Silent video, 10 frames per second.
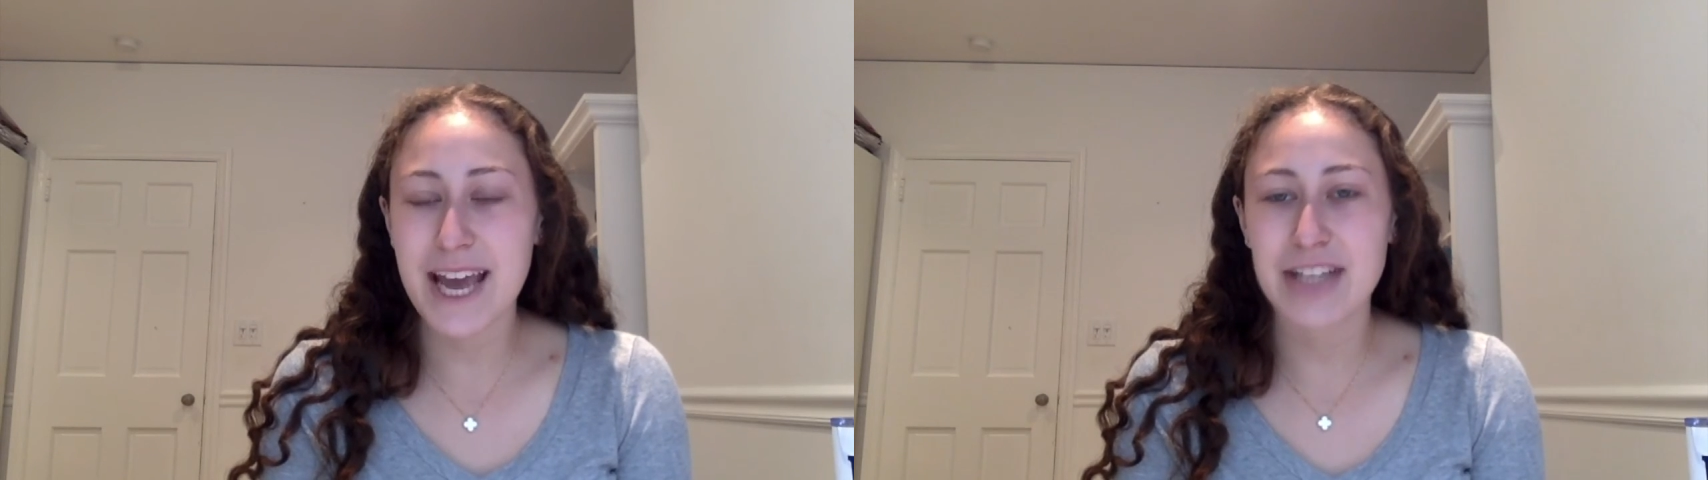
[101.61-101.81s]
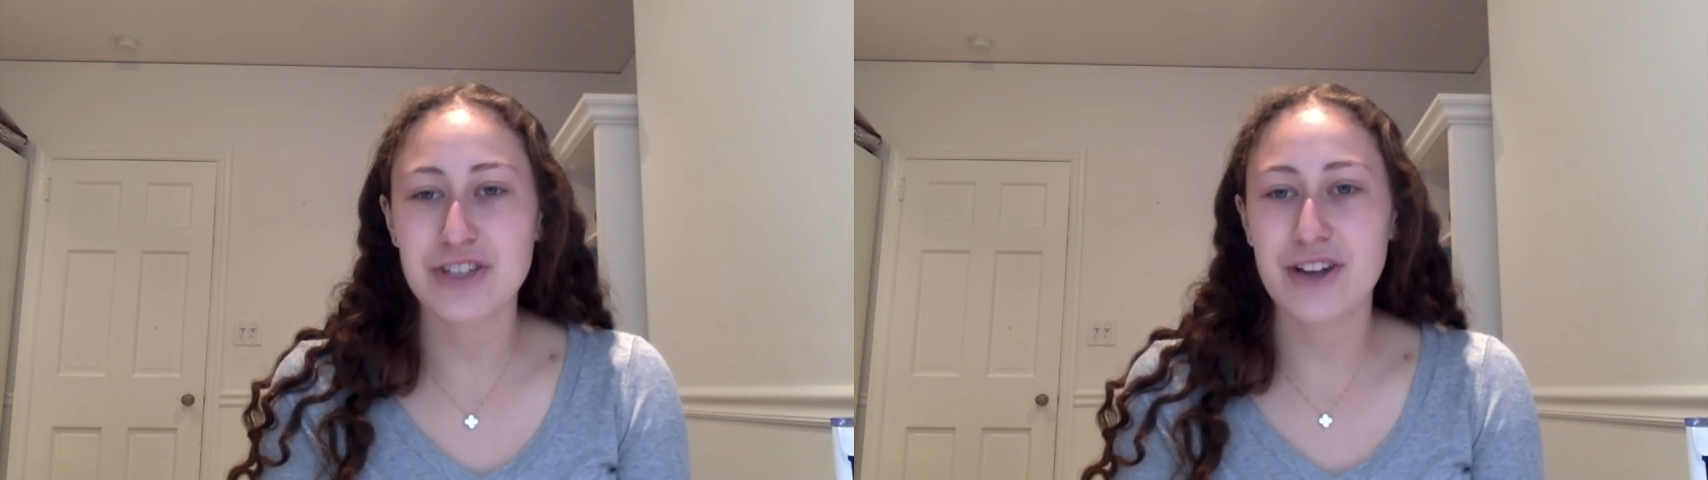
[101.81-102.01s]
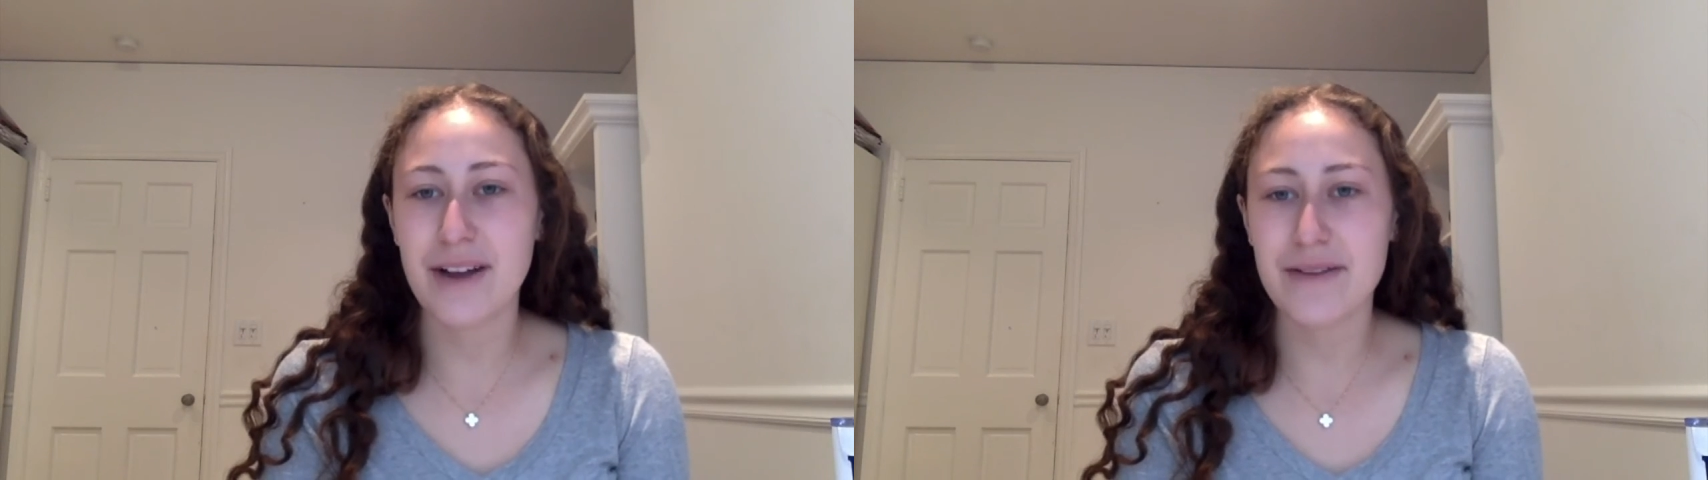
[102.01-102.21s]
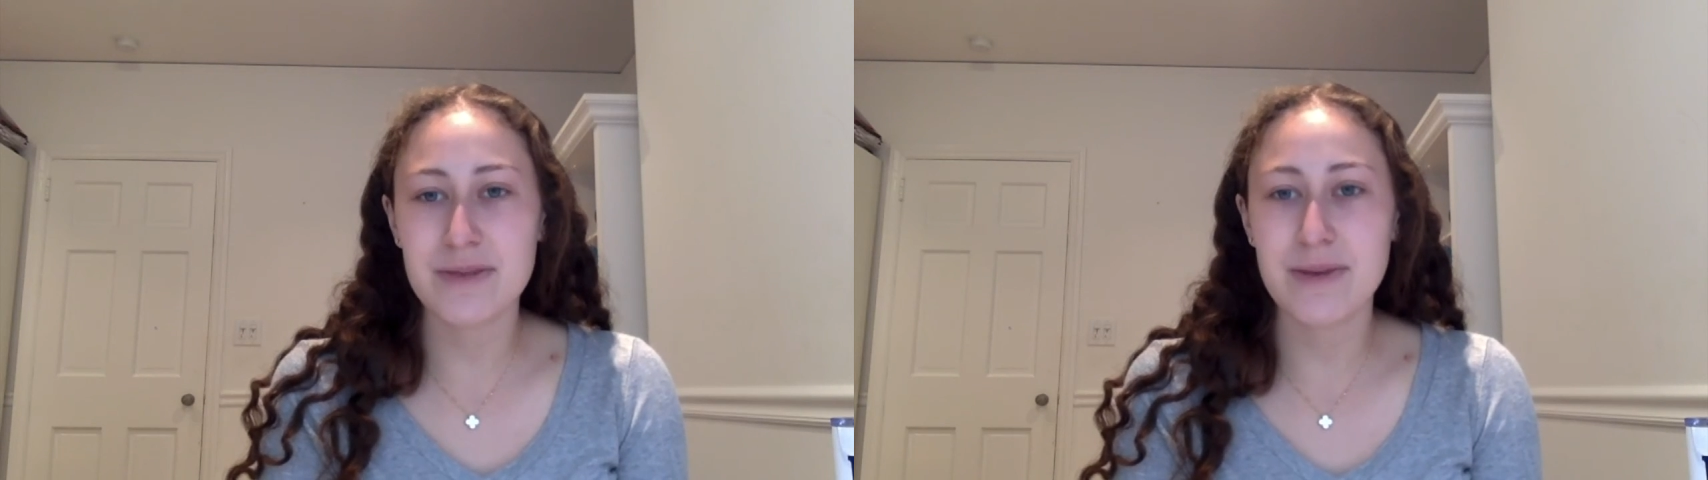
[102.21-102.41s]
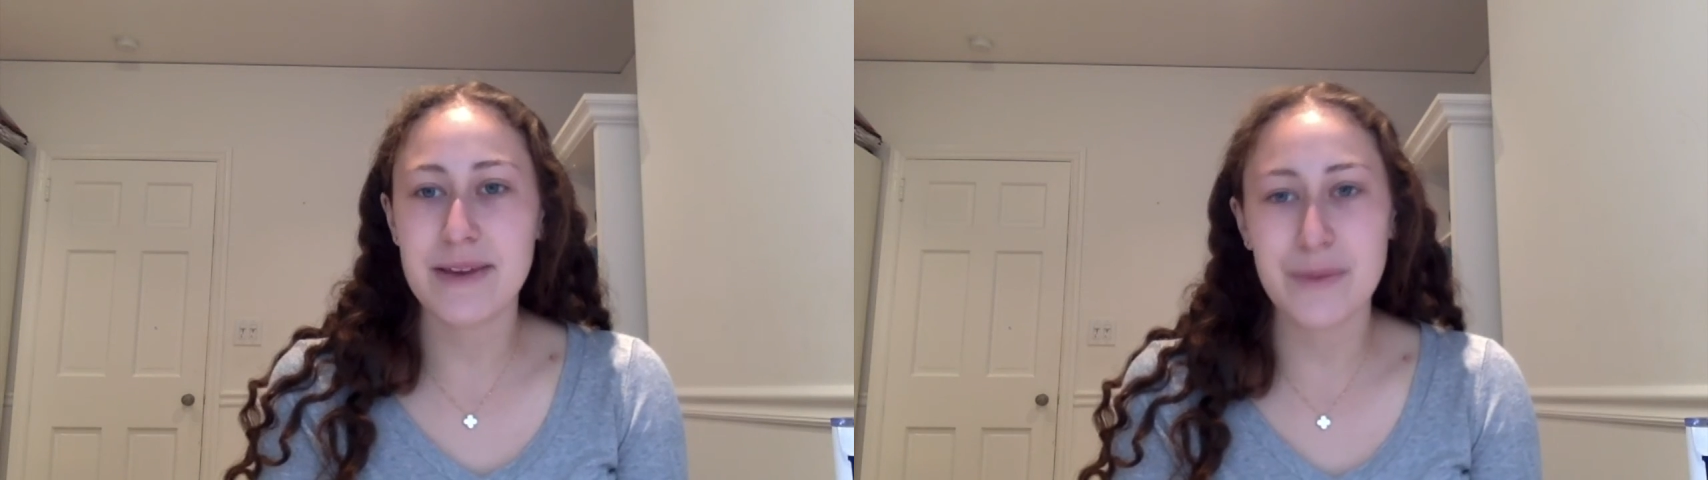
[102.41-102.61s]
and strives to
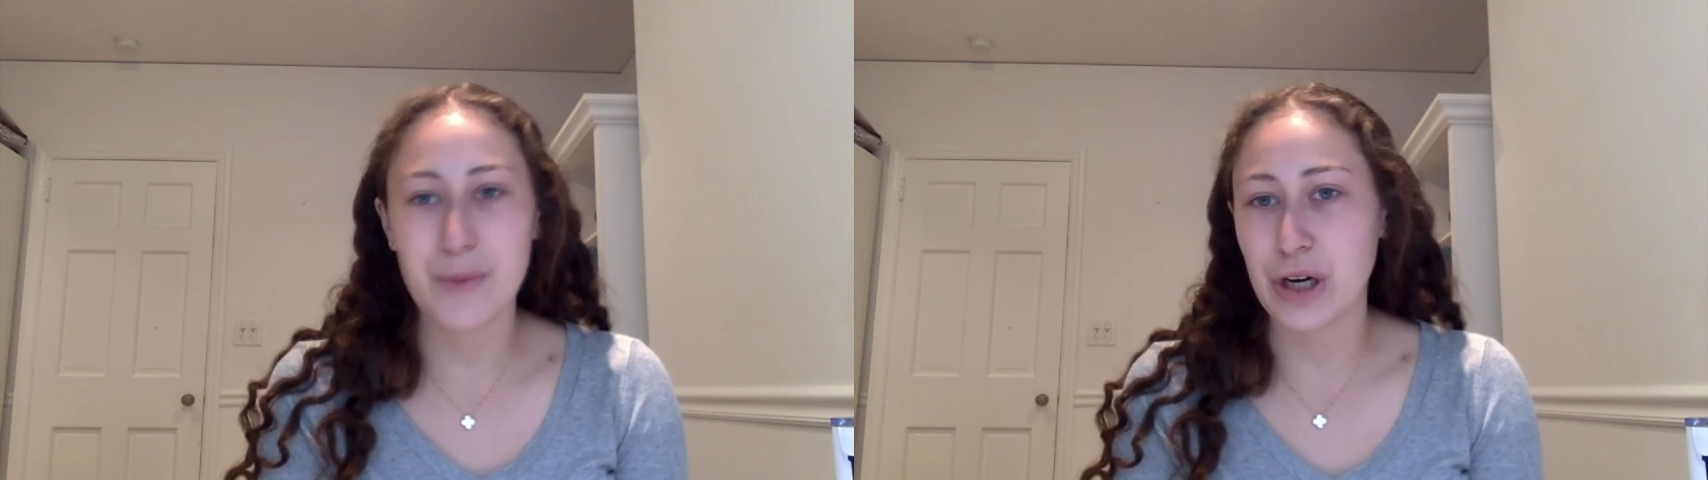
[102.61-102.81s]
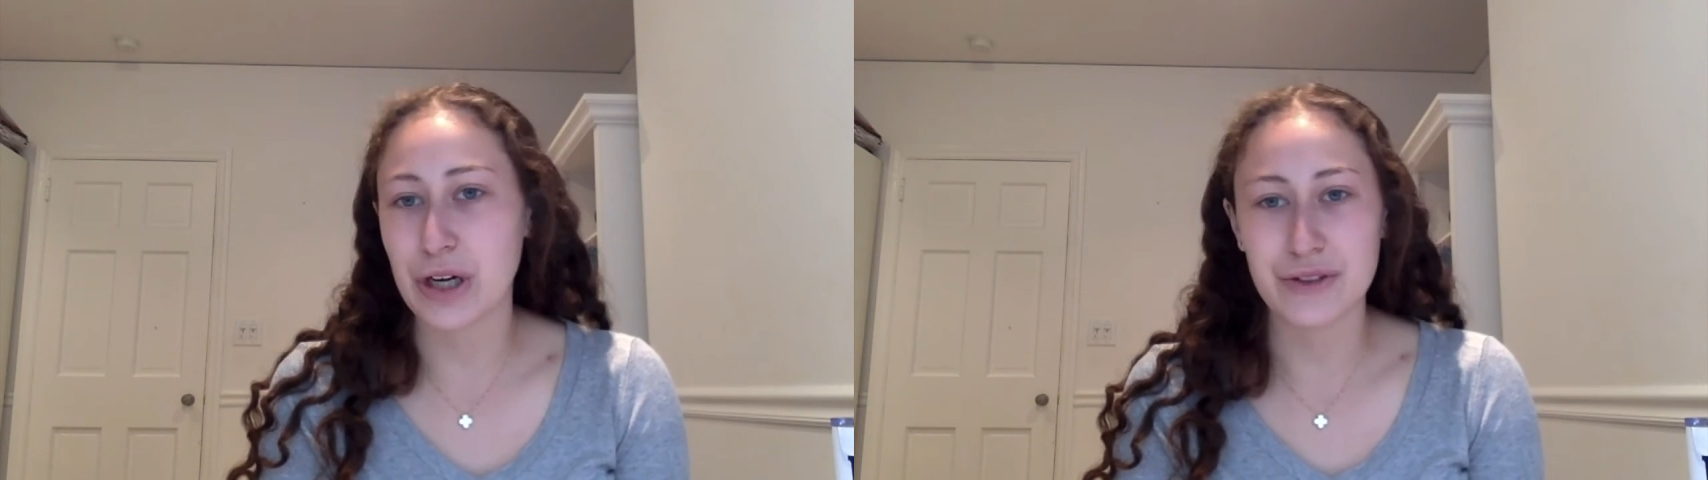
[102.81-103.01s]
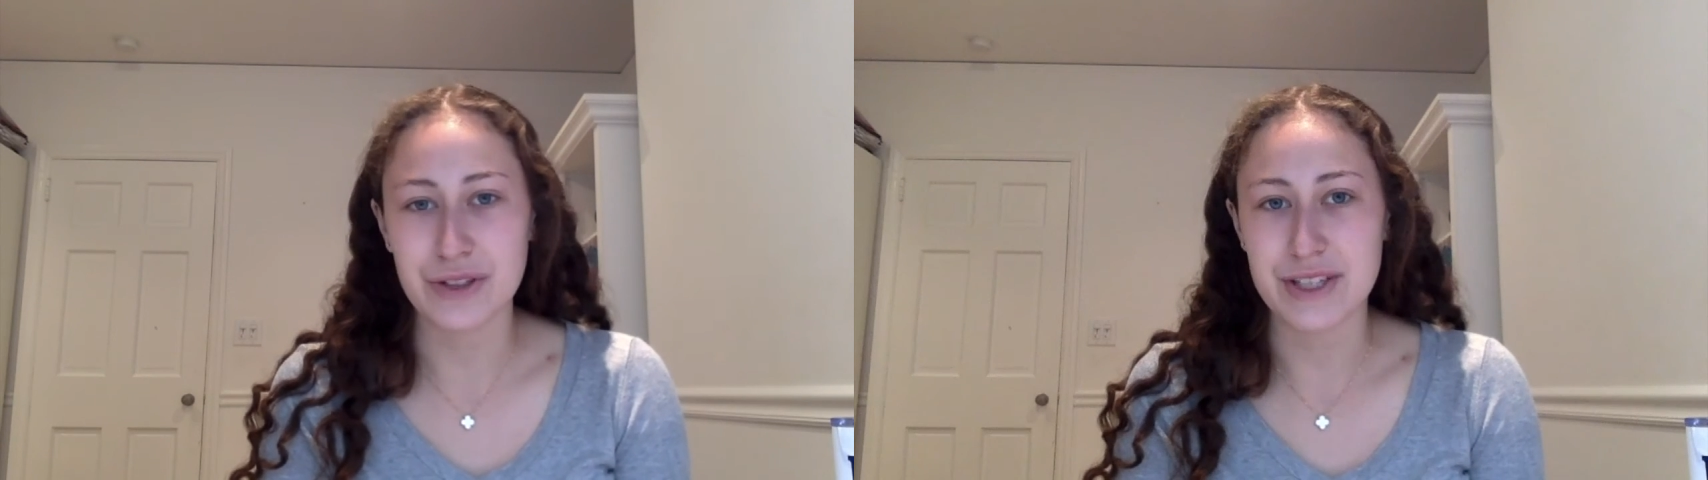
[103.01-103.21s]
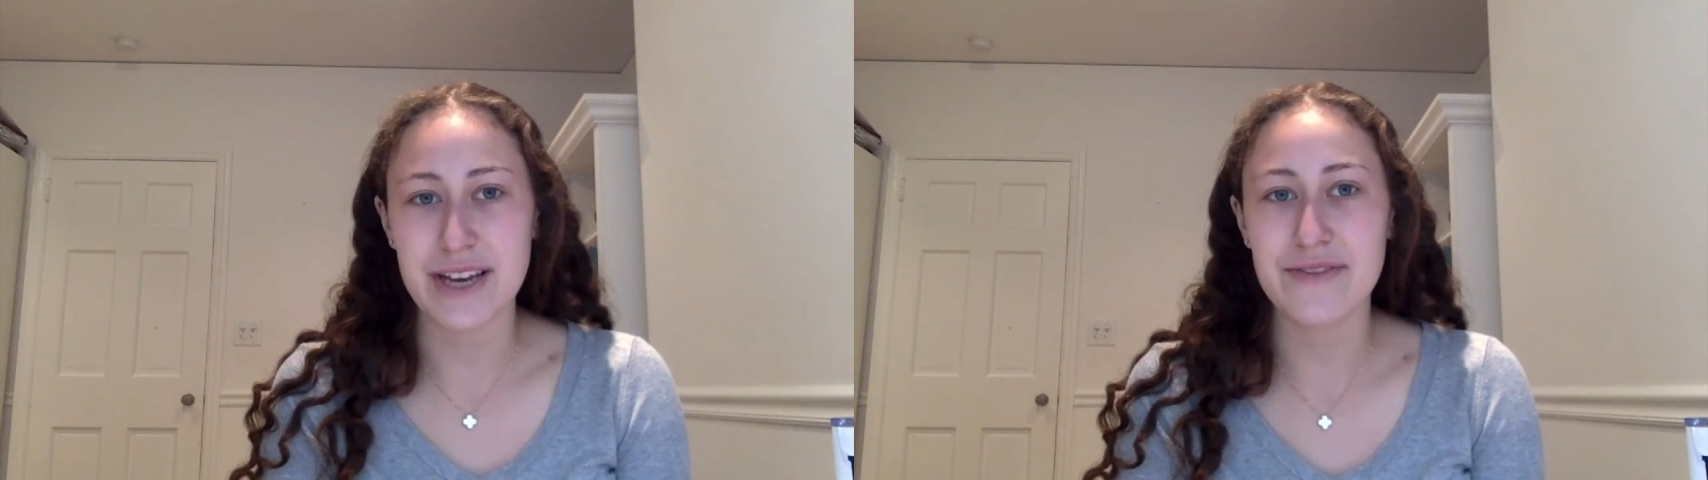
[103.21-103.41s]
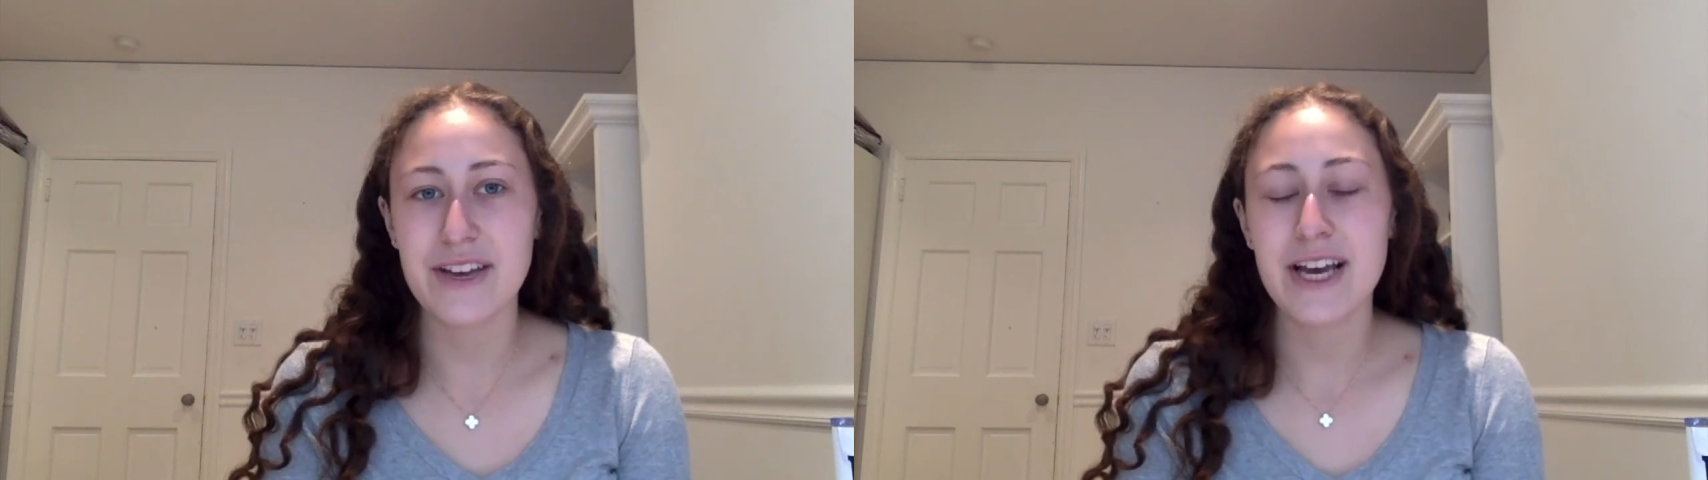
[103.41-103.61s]
be even more inclusive,